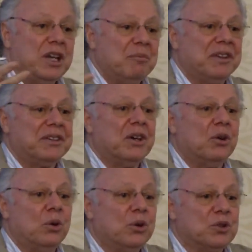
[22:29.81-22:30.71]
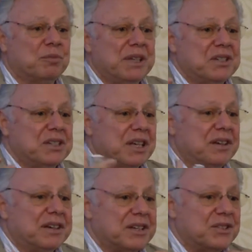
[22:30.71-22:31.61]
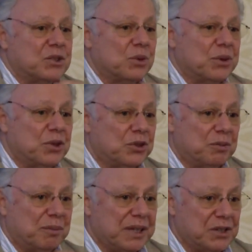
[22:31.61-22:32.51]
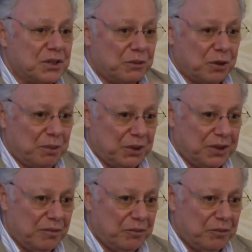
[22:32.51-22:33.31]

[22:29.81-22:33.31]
but all those places are in resonance with certain places of your body.